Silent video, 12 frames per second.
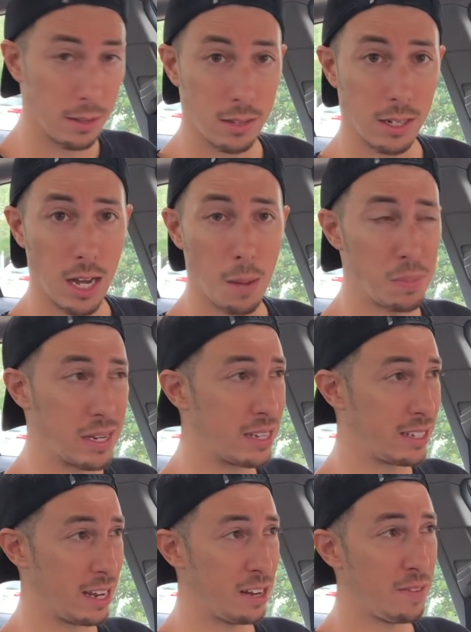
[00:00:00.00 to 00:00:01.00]
The company
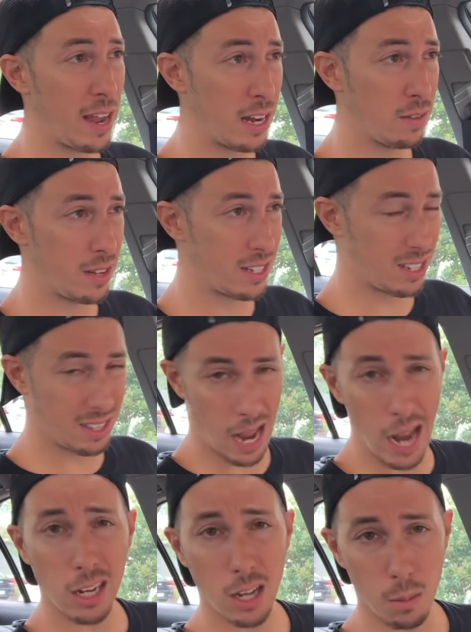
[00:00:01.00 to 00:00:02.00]
is innovative. It's a
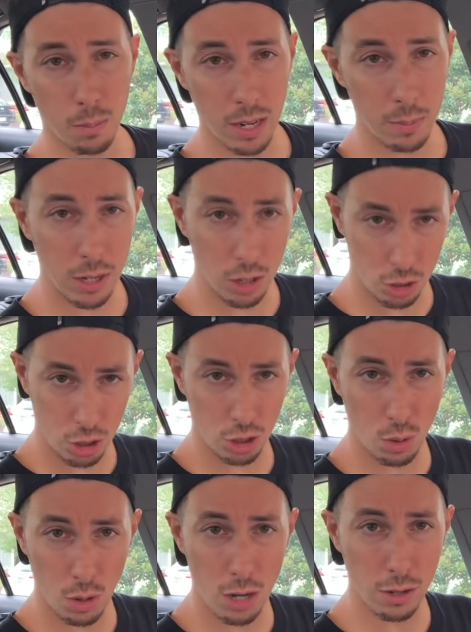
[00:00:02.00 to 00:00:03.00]
tech company because you can
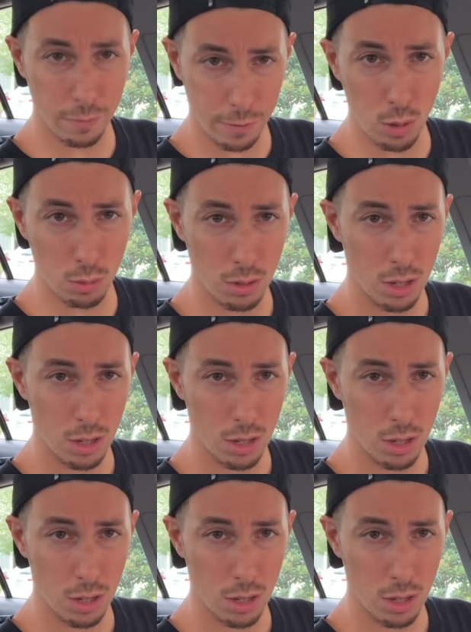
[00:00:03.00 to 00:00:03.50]
do it on your phone.